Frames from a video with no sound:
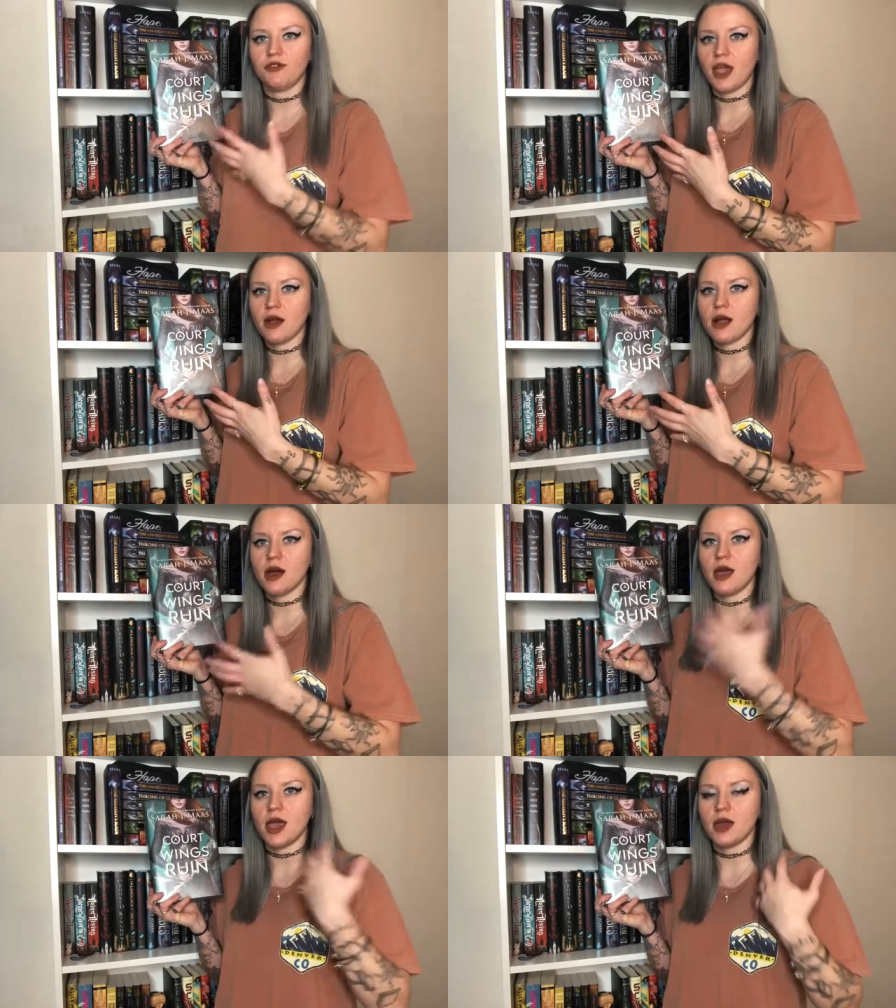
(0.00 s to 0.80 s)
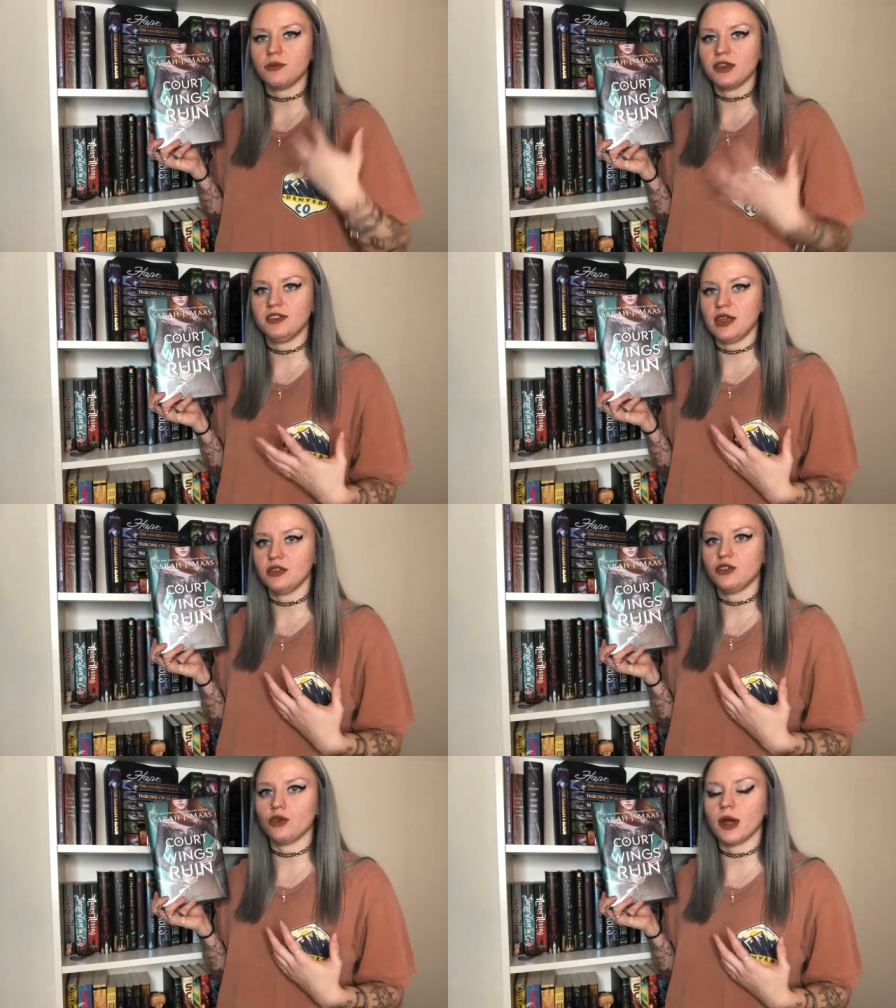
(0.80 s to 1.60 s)
Feyre and
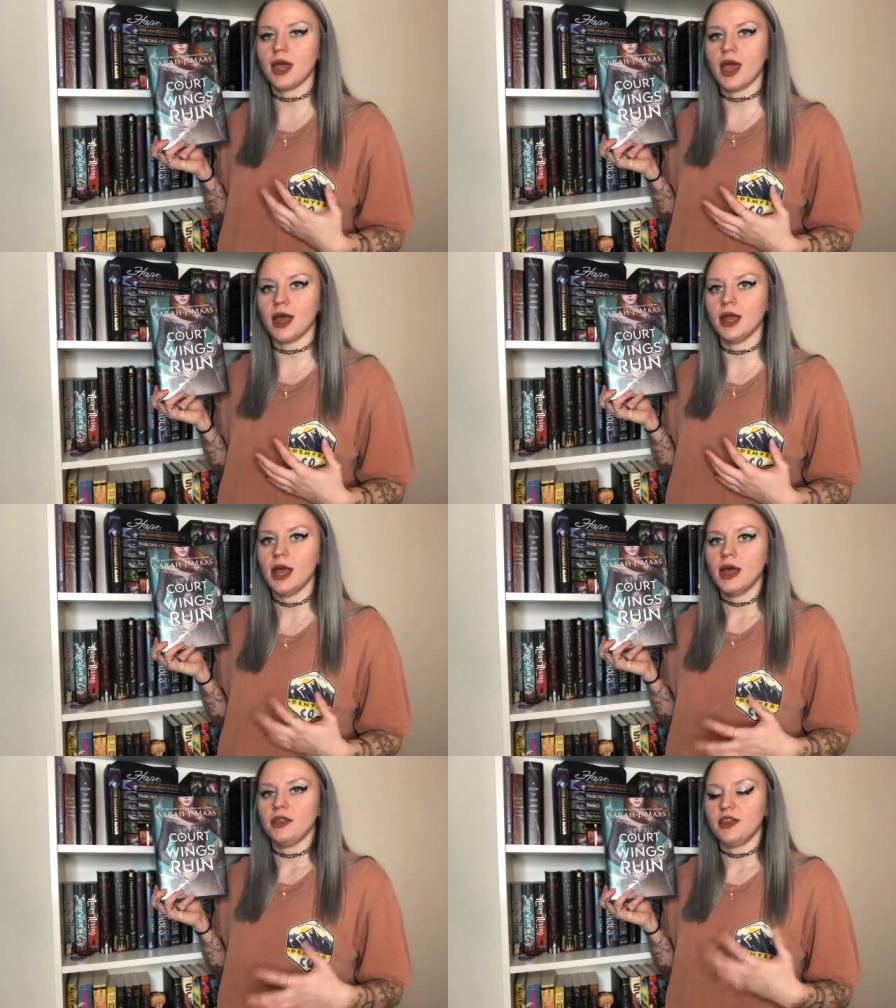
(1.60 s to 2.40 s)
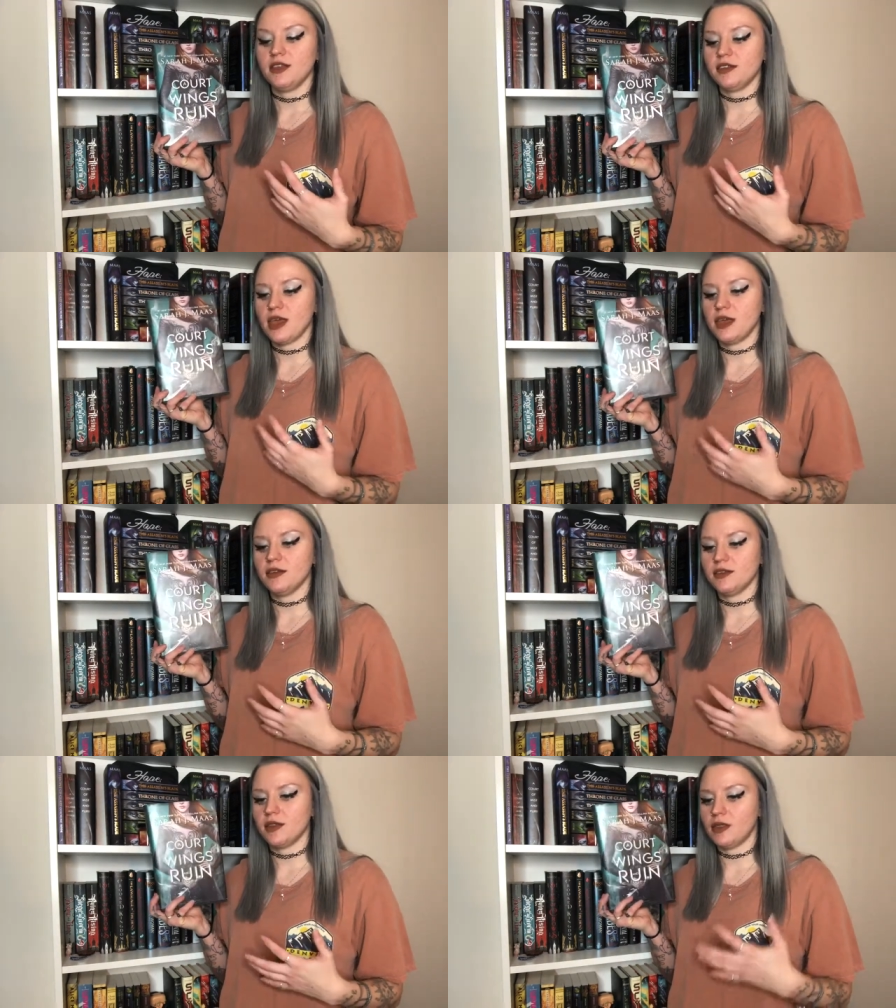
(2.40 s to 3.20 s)
Rhysand's story, and this
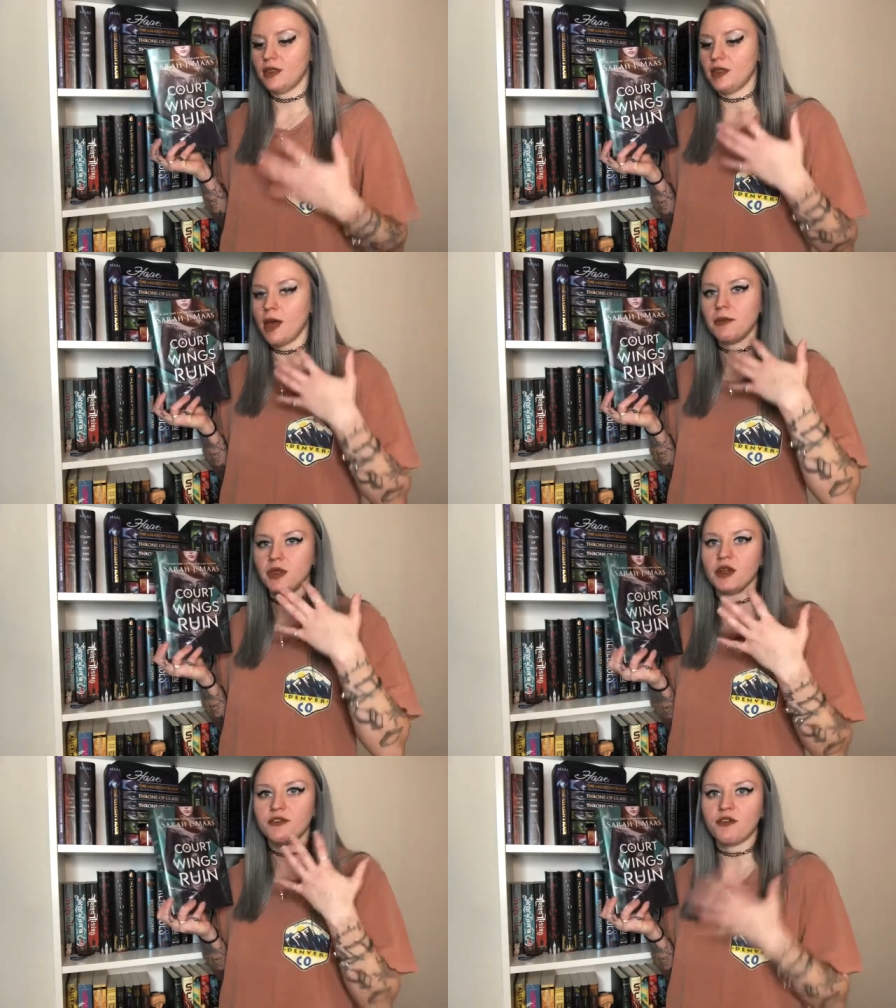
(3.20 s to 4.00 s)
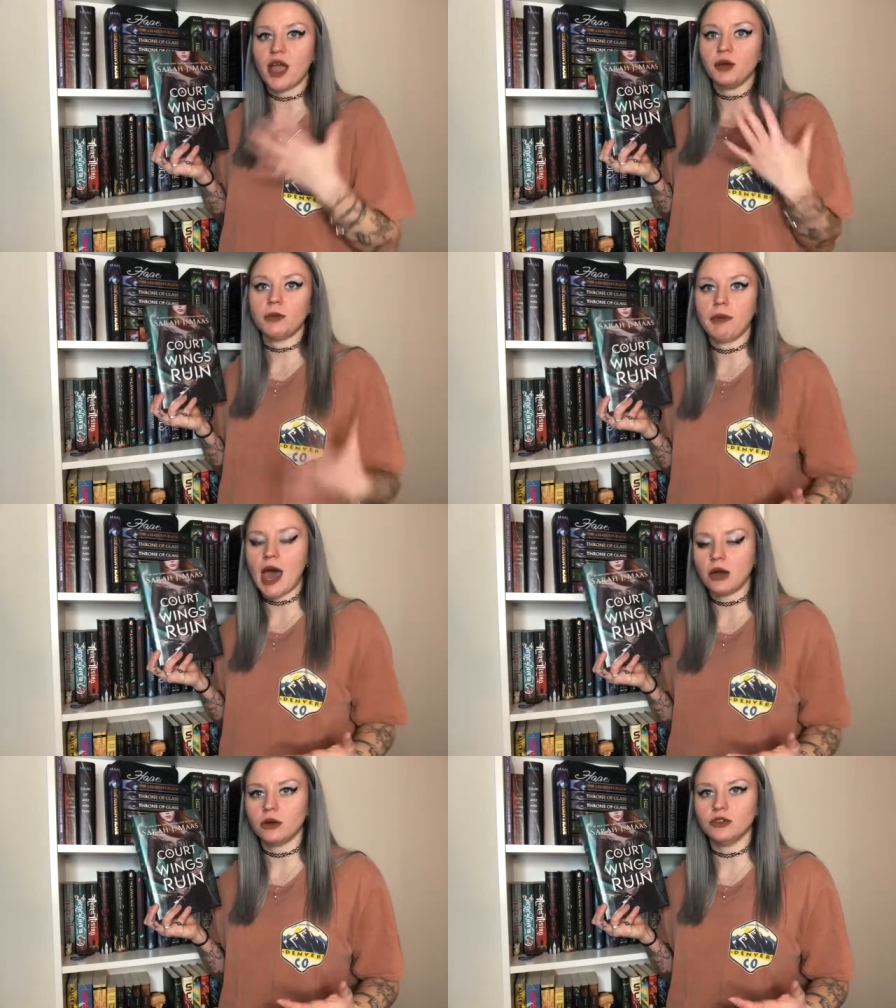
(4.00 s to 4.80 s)
is them in their final
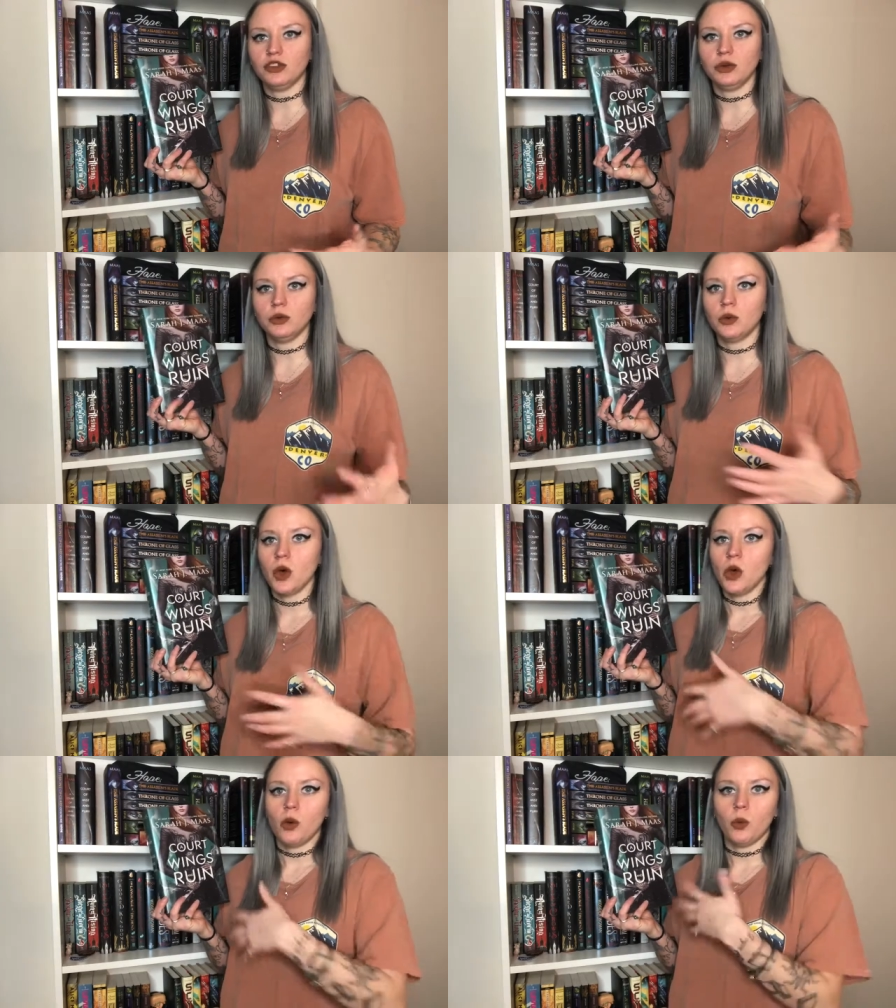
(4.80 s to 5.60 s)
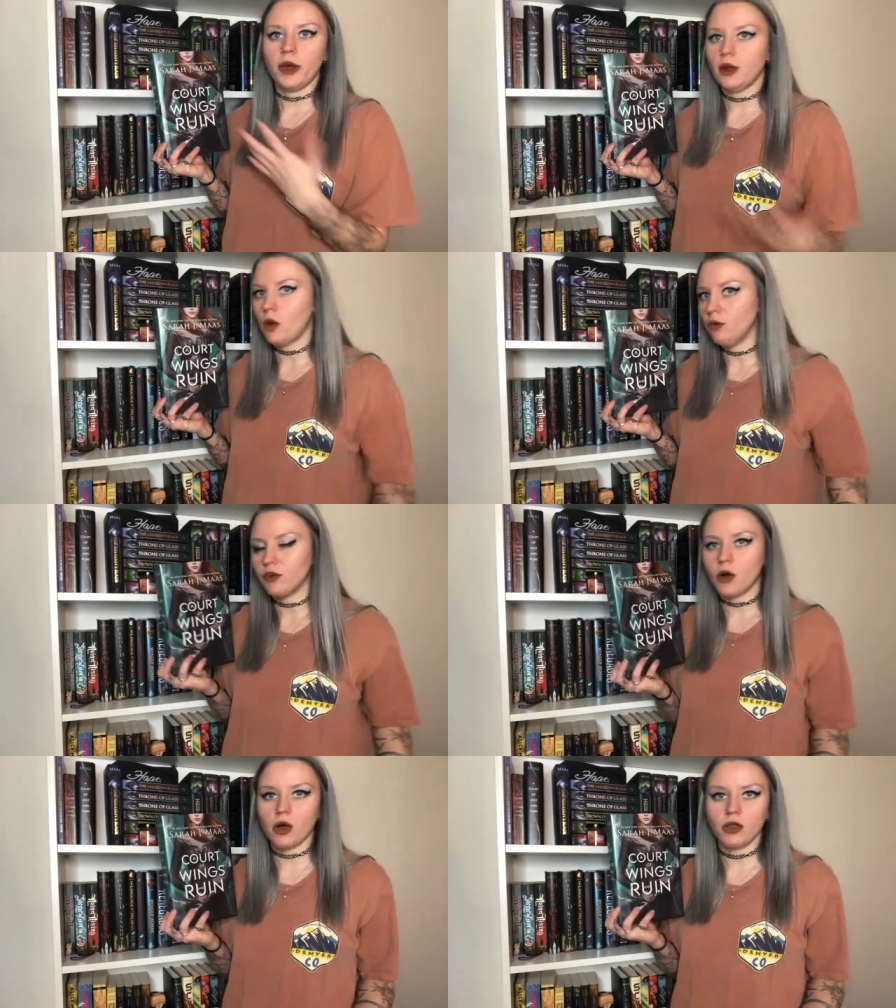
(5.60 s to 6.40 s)
battle to win
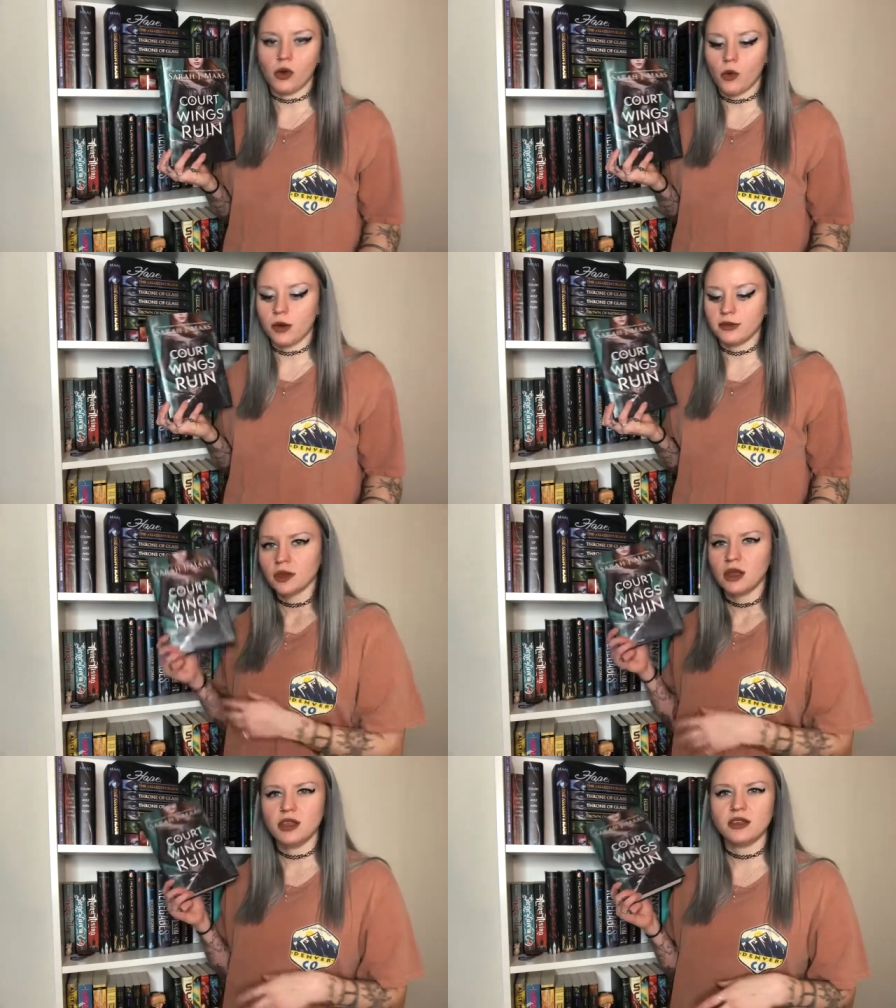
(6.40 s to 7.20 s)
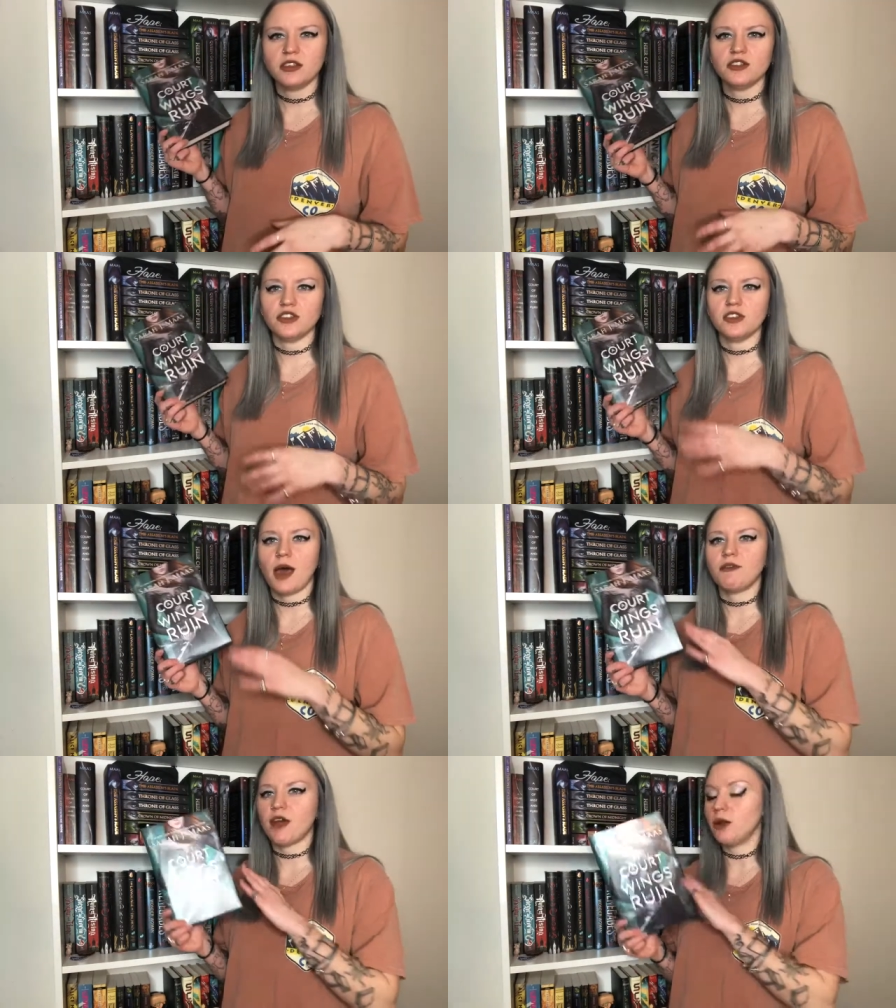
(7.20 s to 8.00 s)
over all the courts. This is just
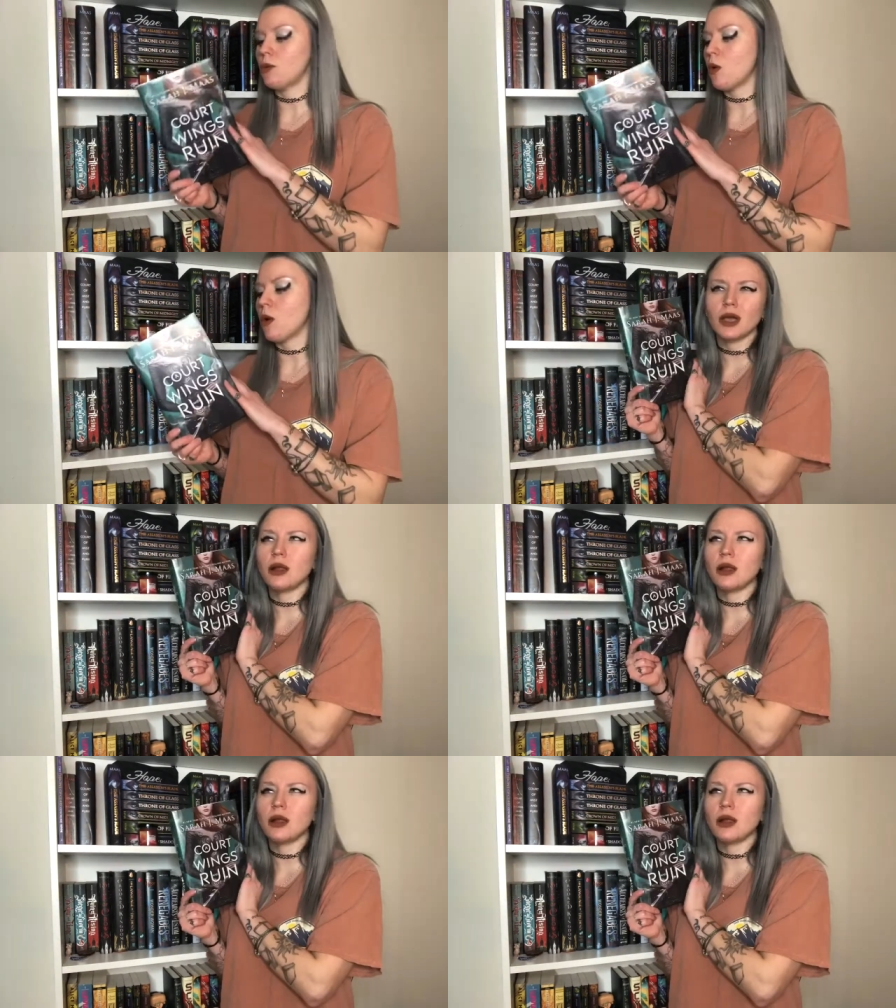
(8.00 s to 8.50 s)
that final war.